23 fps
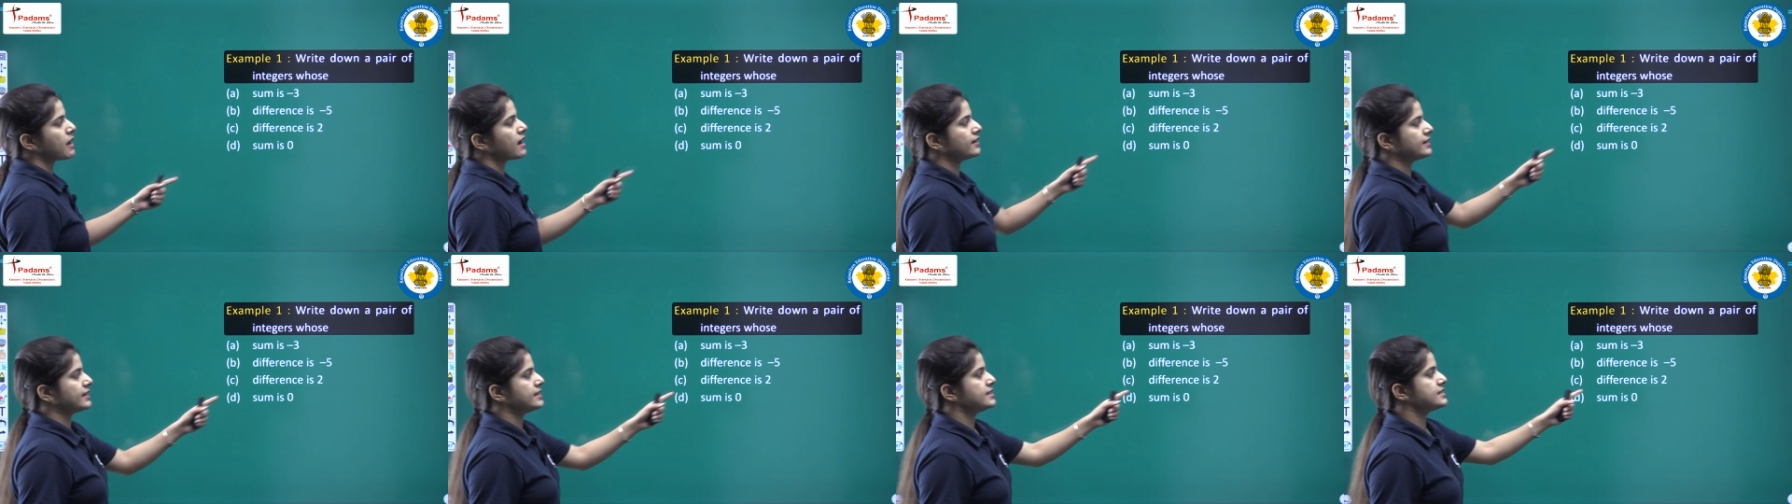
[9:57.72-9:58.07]

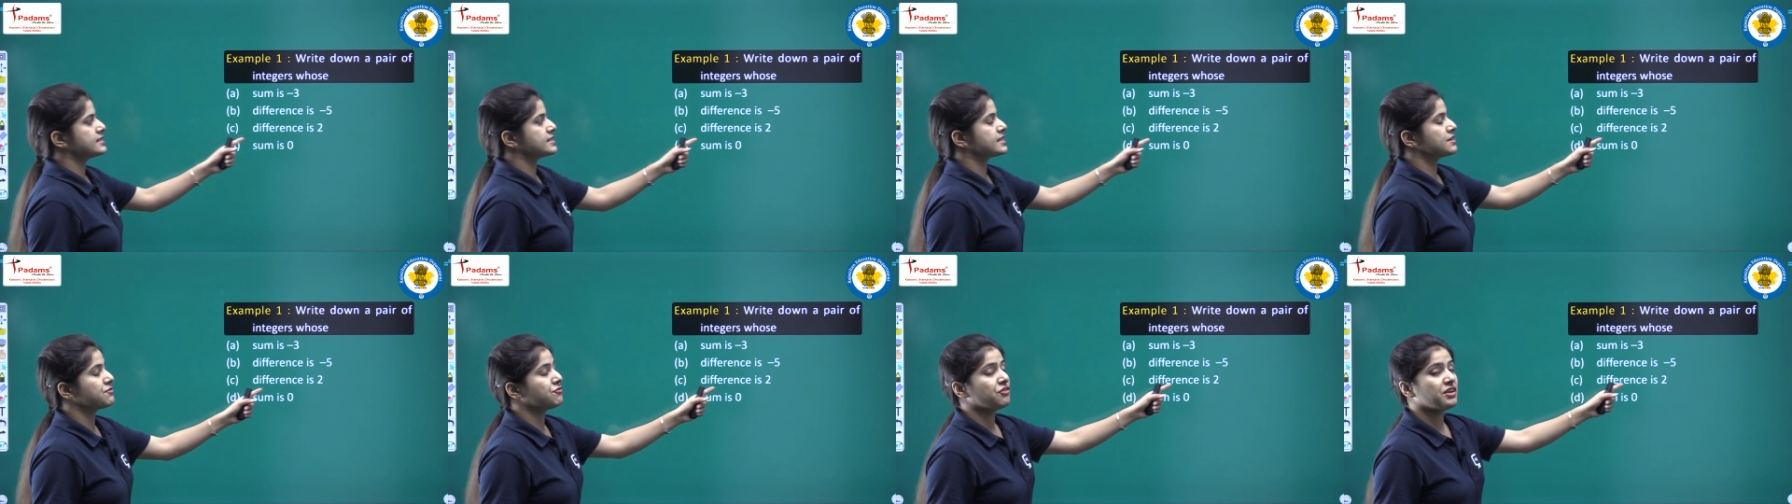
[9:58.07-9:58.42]
part
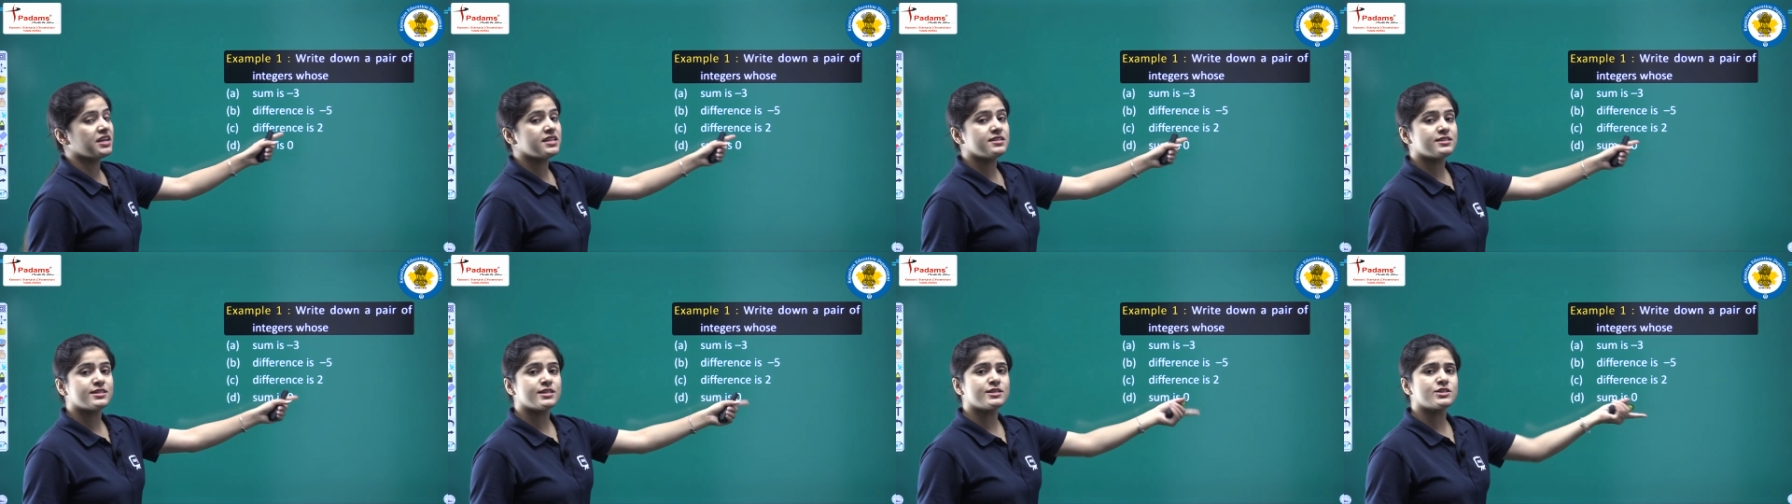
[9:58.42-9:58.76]
is
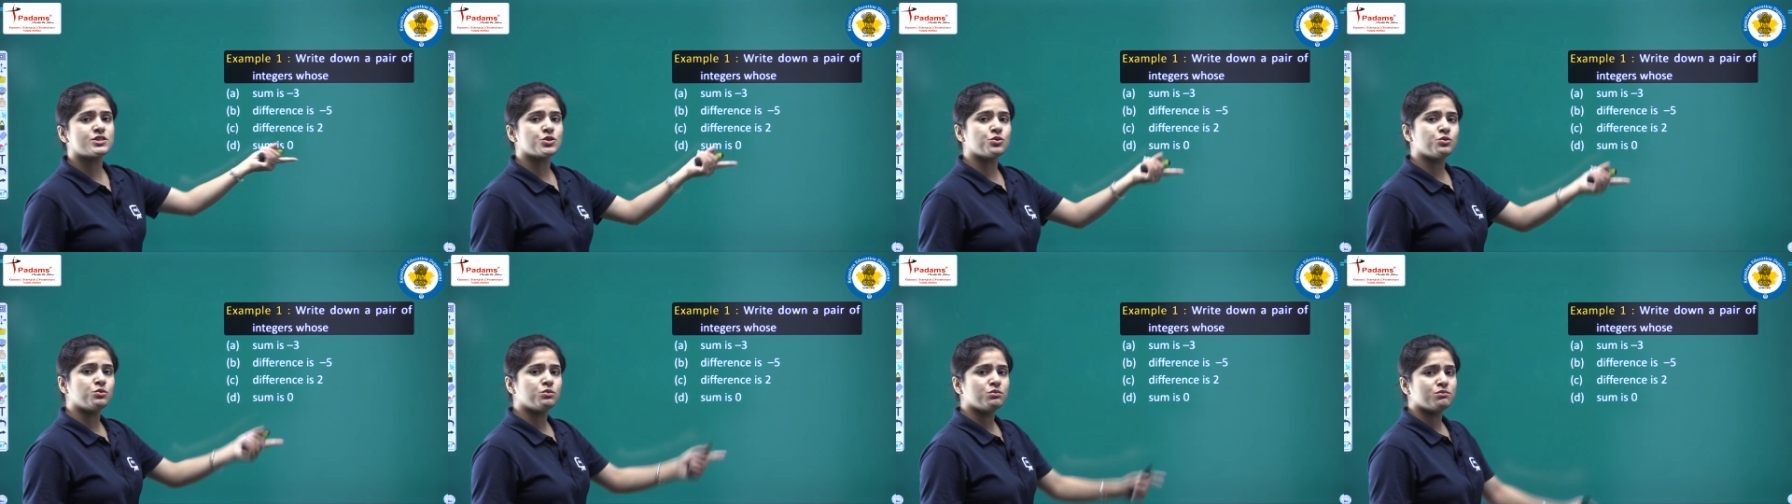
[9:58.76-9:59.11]
difference is
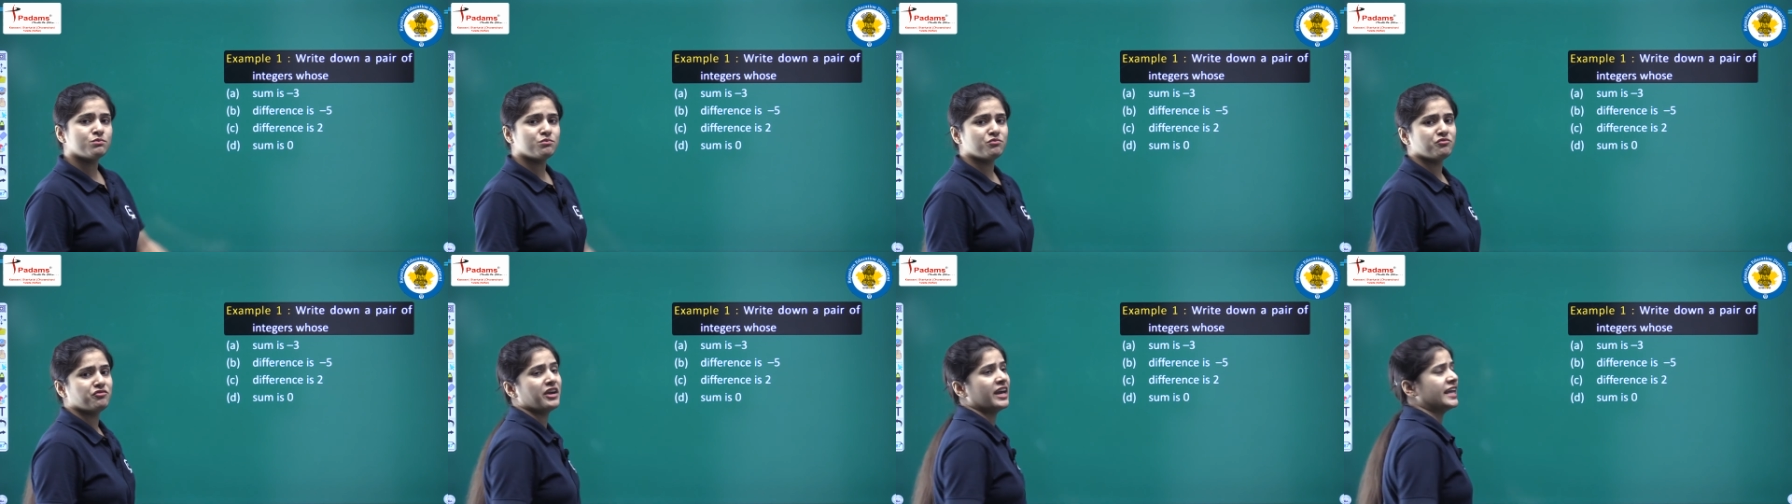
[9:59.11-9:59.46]
two,
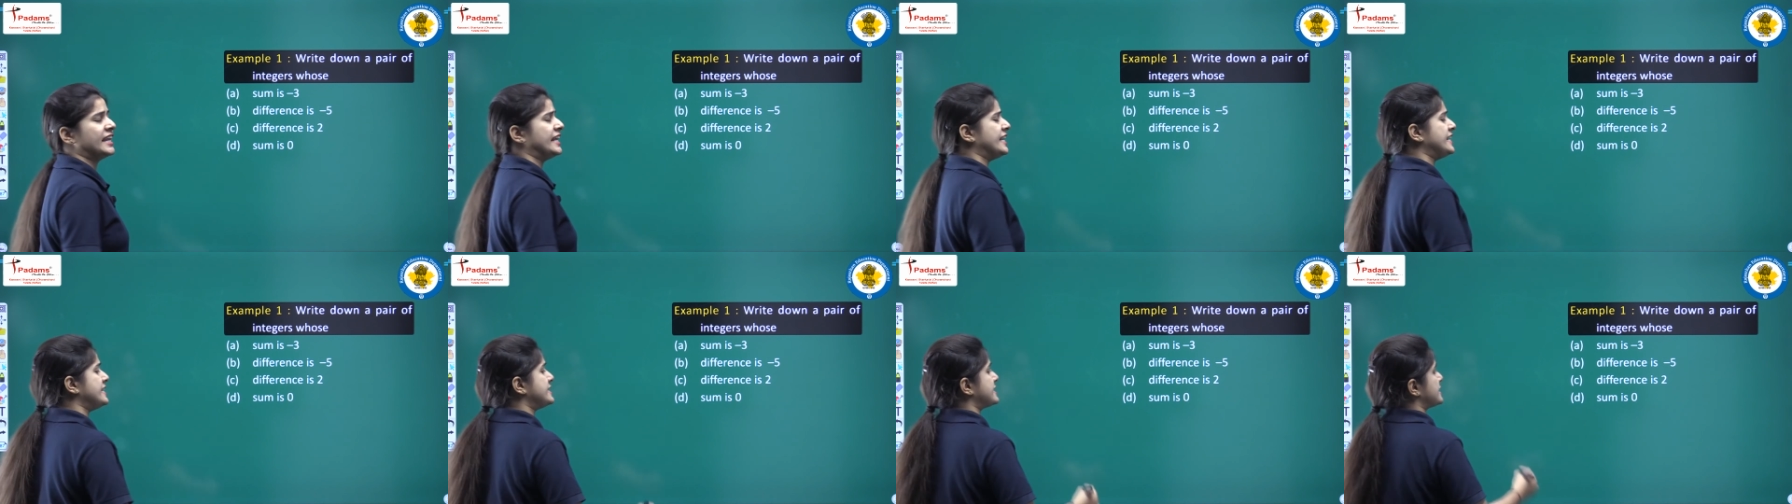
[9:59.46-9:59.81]

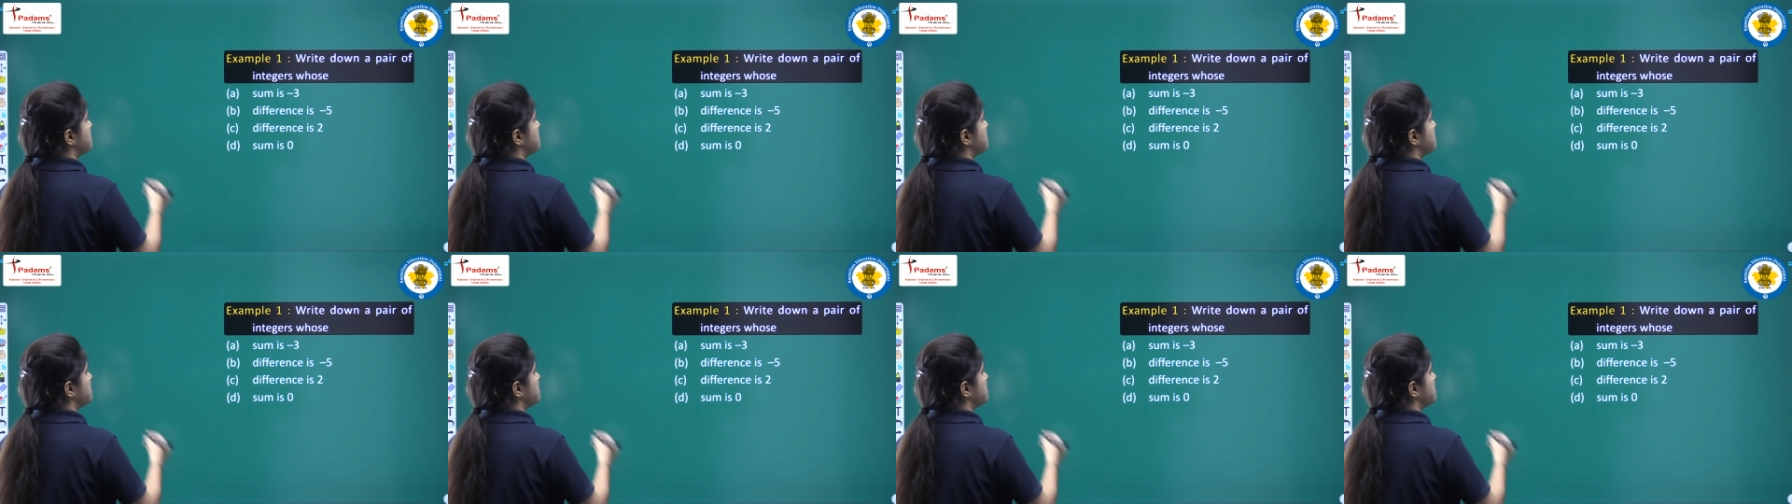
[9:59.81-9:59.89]
very